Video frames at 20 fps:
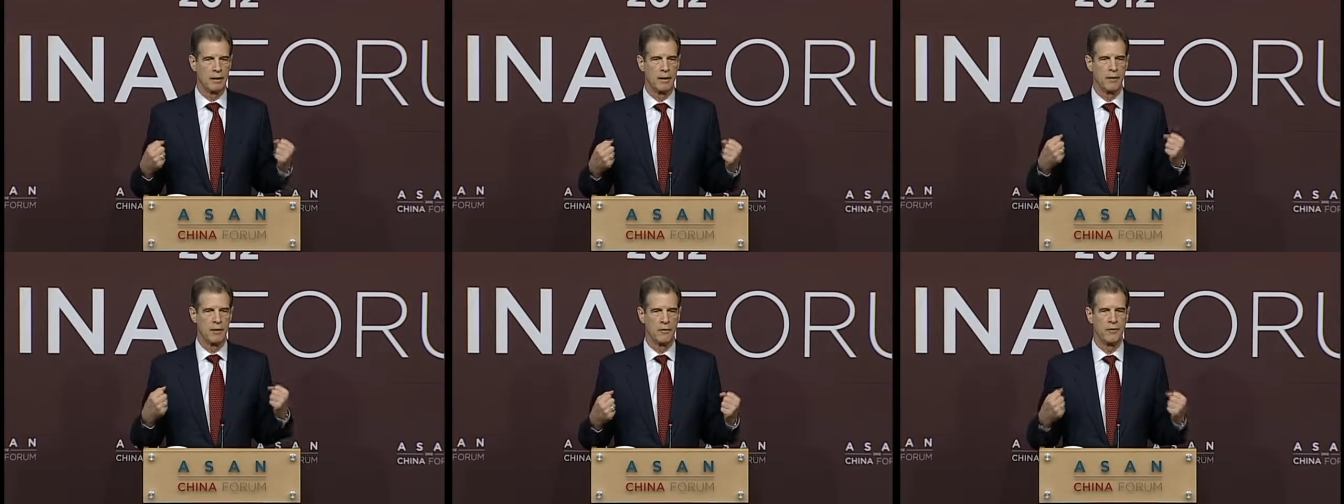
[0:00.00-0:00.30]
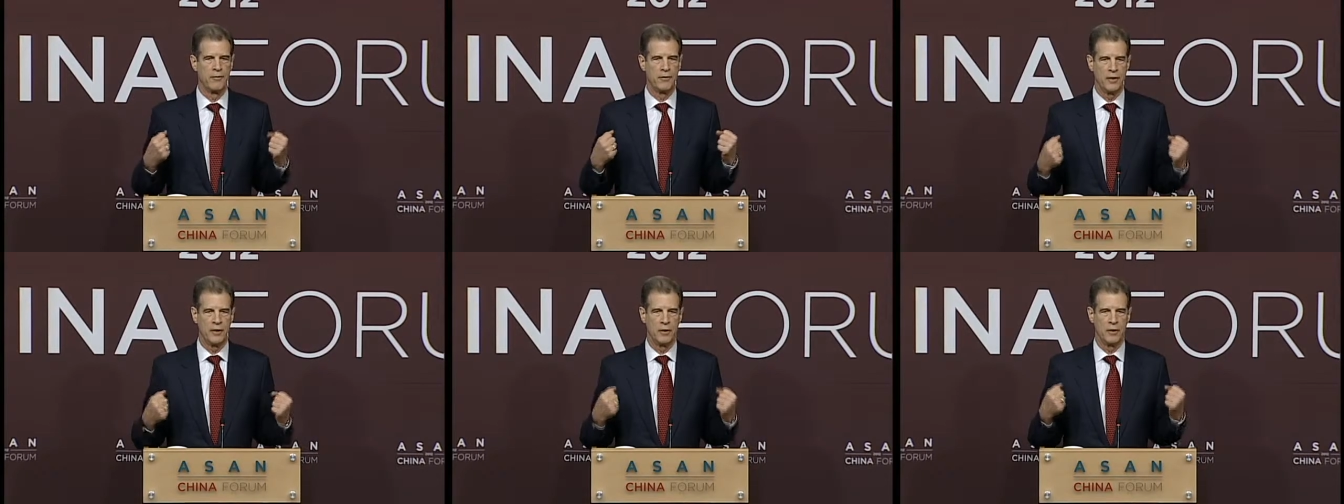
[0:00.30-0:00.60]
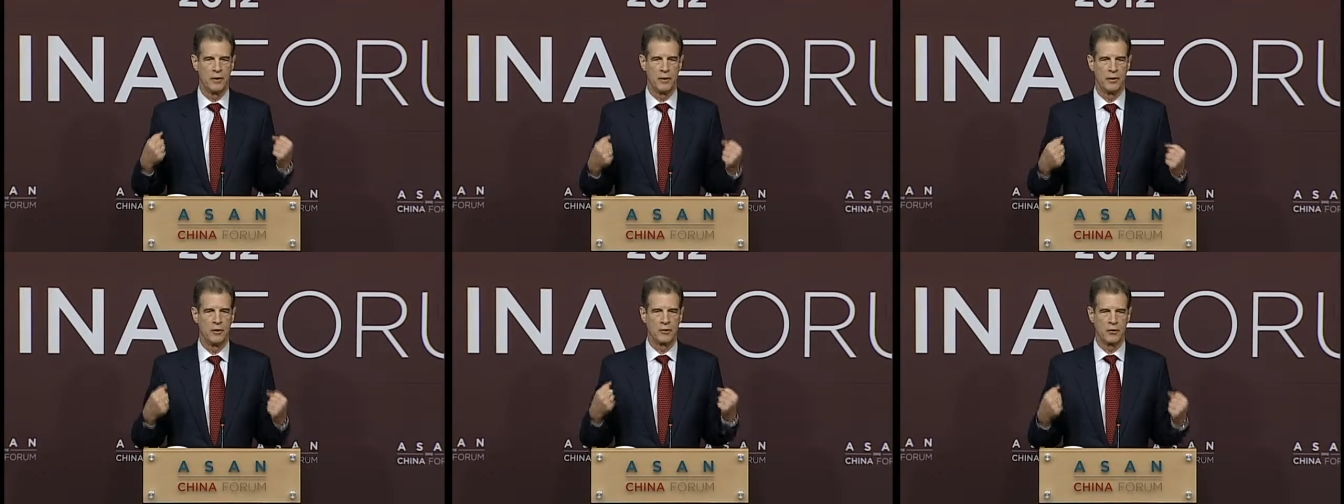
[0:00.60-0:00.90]
the
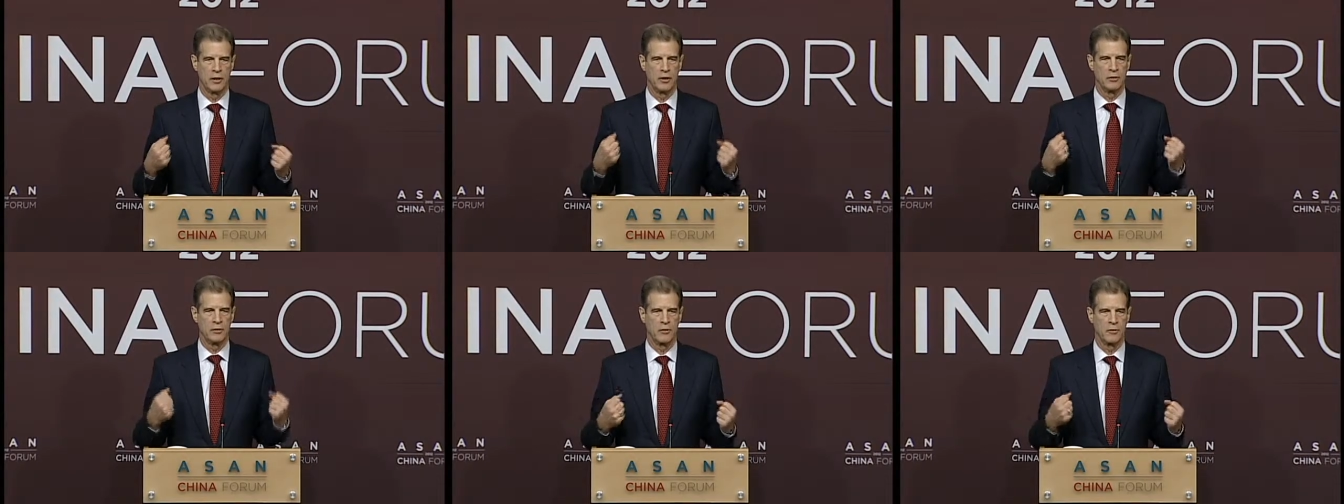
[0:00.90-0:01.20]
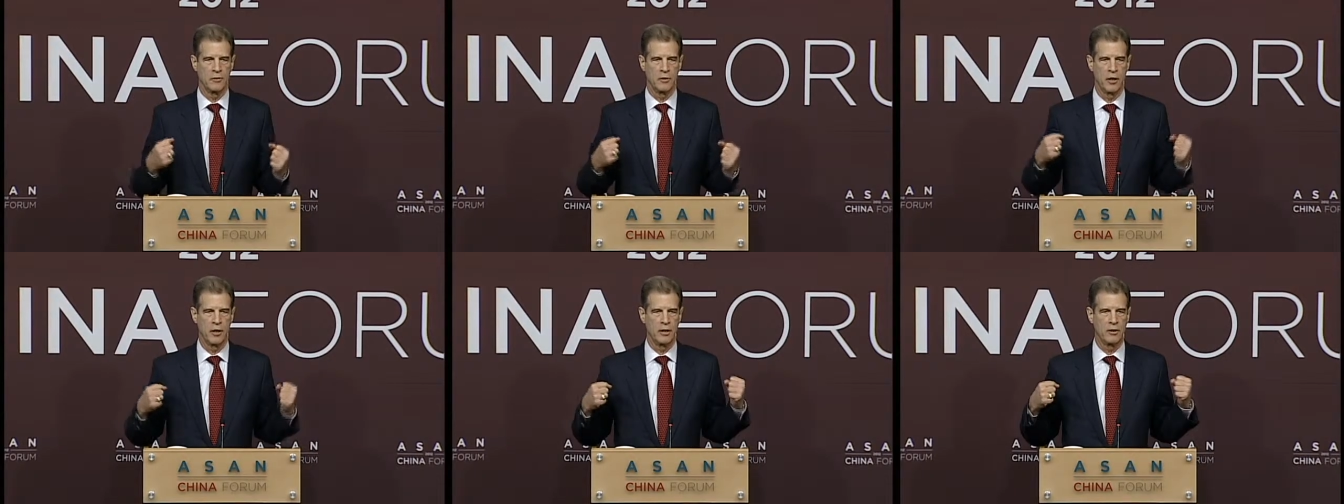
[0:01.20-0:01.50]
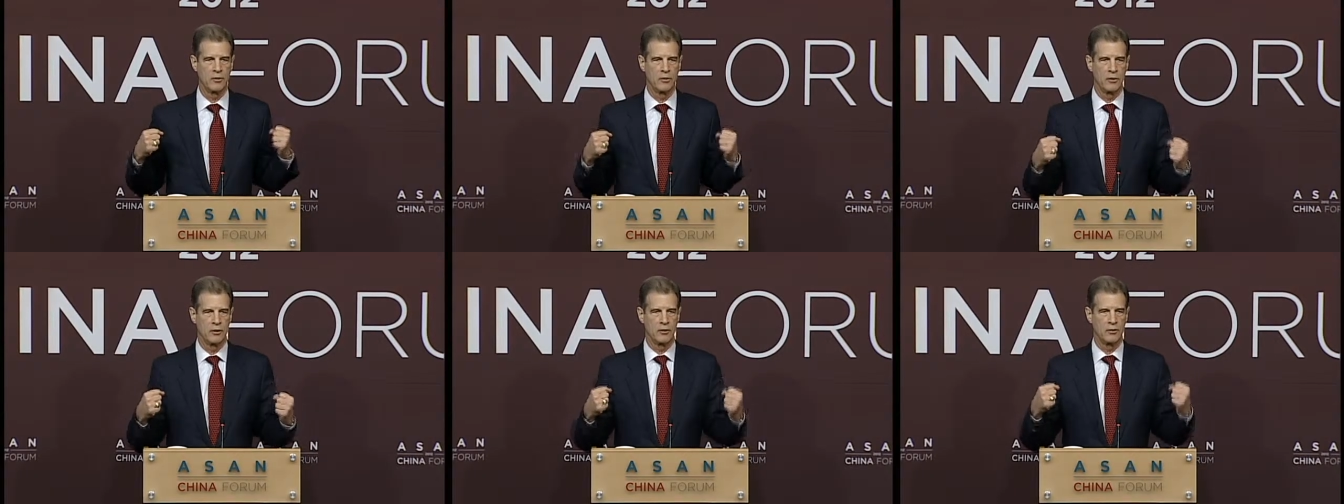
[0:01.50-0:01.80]
fear, the sense of
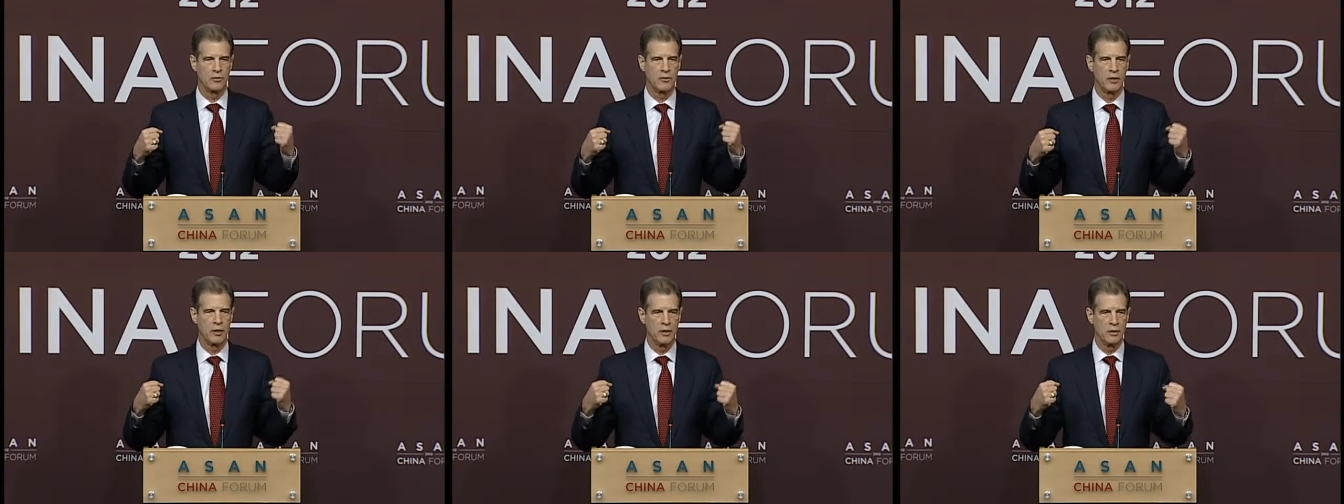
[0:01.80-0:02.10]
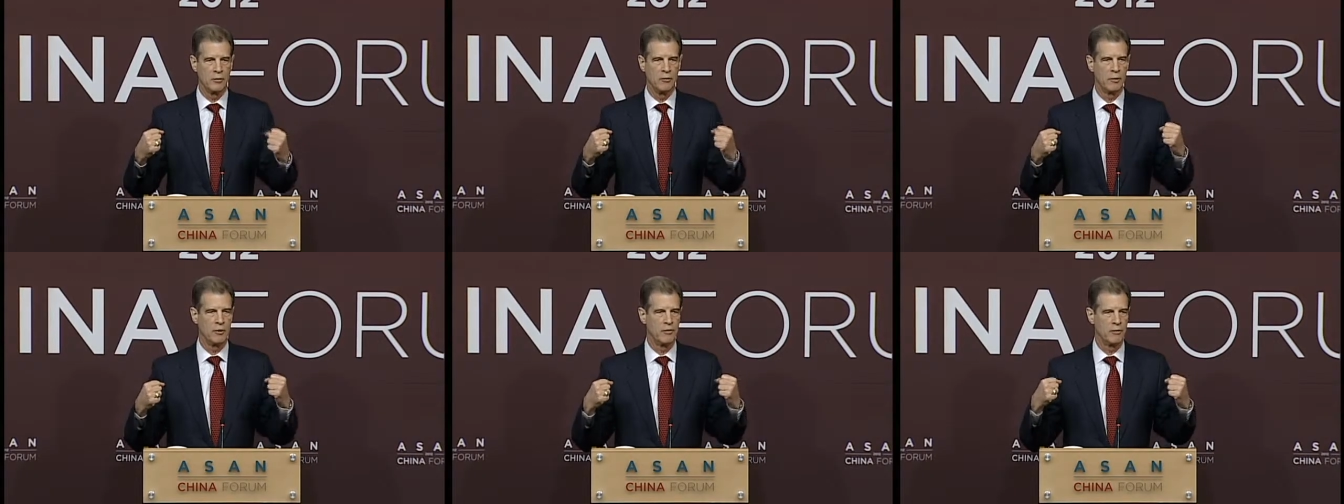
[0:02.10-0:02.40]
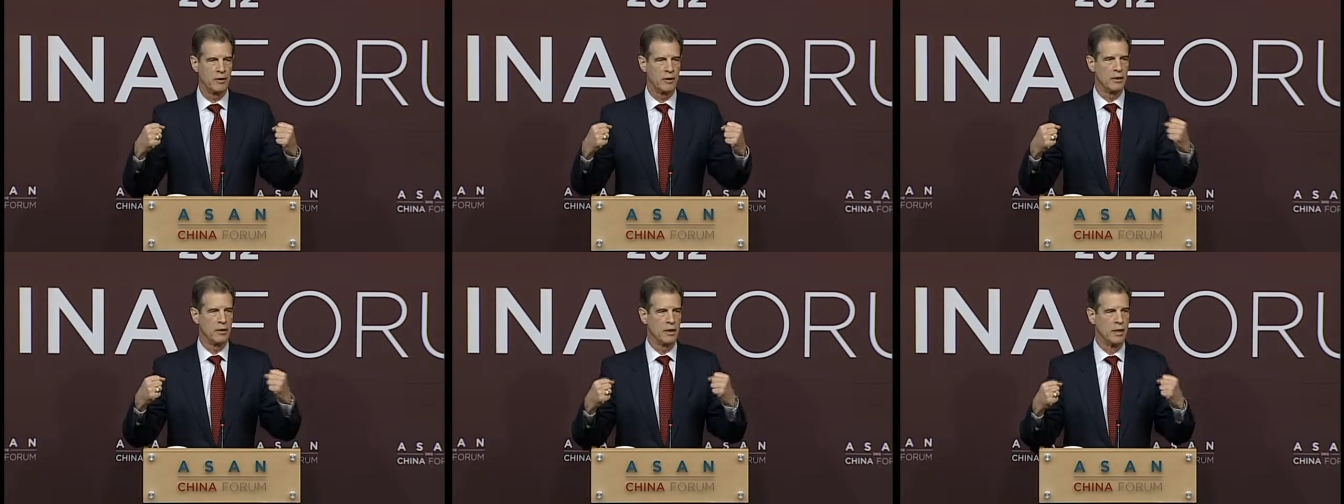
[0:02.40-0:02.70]
crisis that had
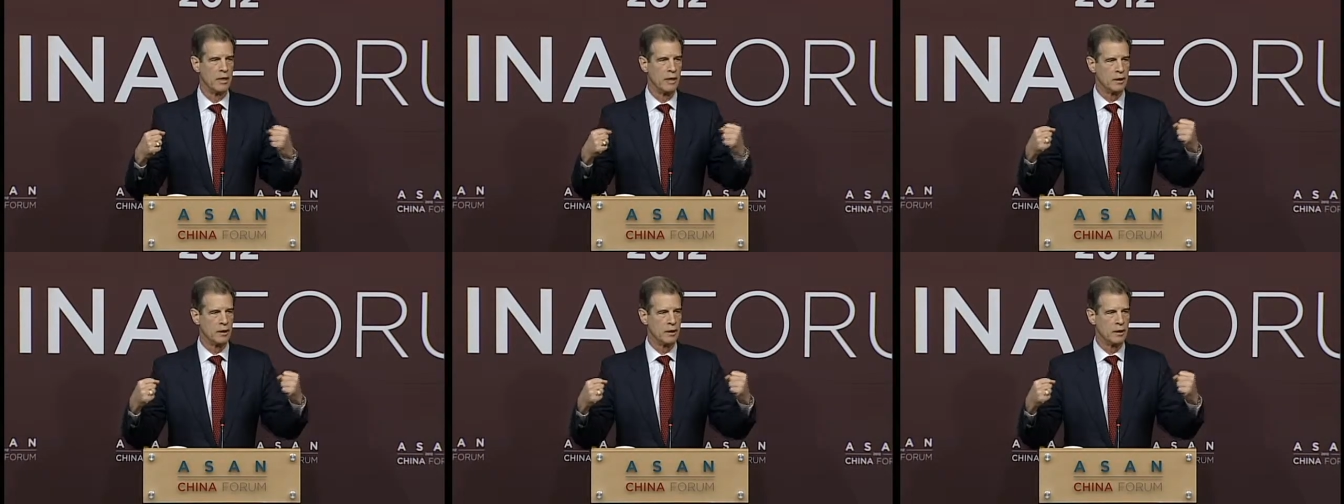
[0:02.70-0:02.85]
driven